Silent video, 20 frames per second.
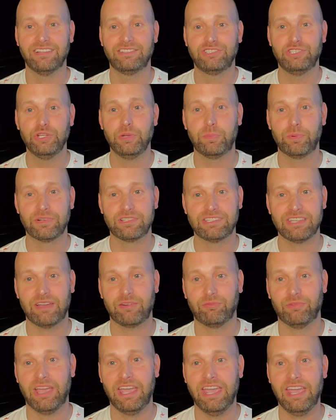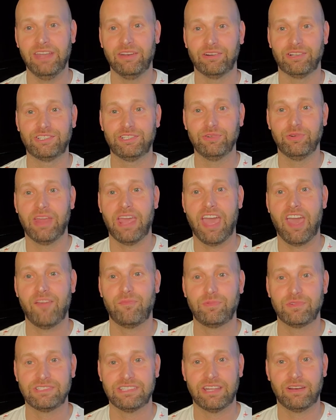a 2% rate or
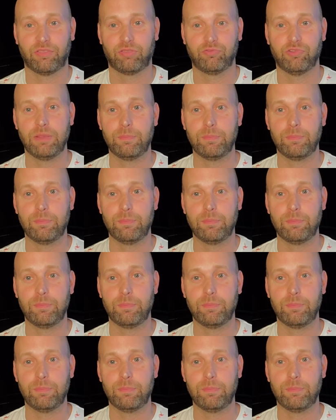2.5% or